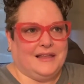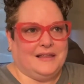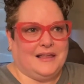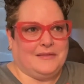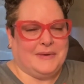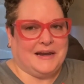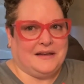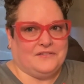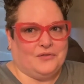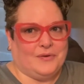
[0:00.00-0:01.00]
at the beginning
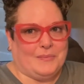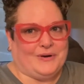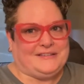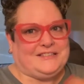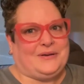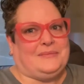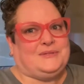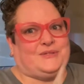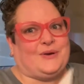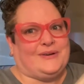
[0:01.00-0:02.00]
of November. So I'm
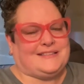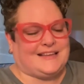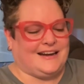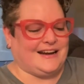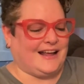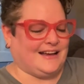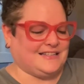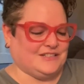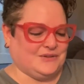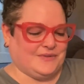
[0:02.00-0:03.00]
so excited I got
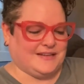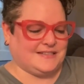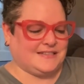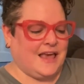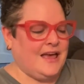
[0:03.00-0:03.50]
to do this.